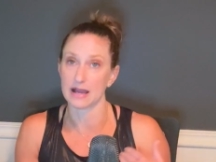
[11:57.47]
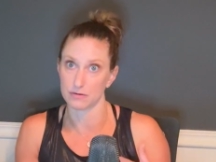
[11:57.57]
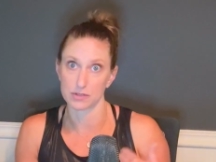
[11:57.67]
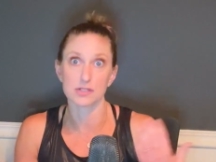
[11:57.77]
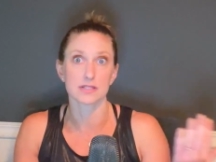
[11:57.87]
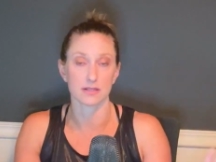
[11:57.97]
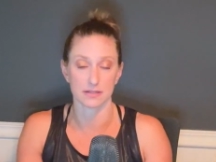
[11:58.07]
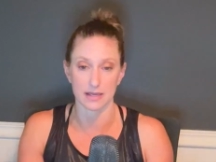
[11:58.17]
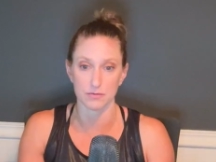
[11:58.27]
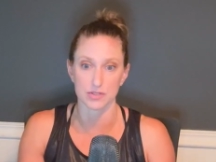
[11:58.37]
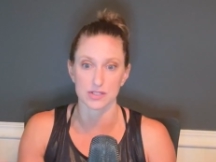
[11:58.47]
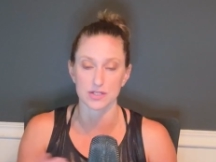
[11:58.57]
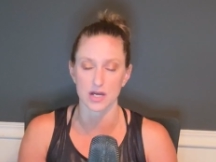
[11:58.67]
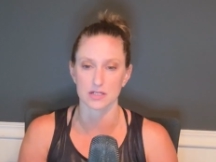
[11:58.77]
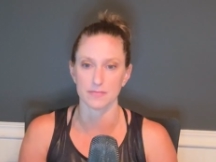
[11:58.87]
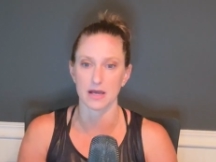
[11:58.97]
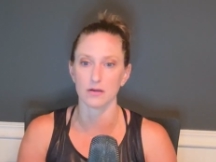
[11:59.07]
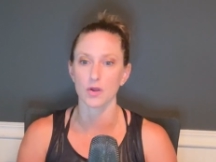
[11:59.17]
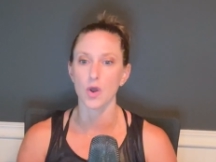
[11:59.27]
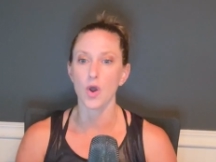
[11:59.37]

hours, like we just talked about?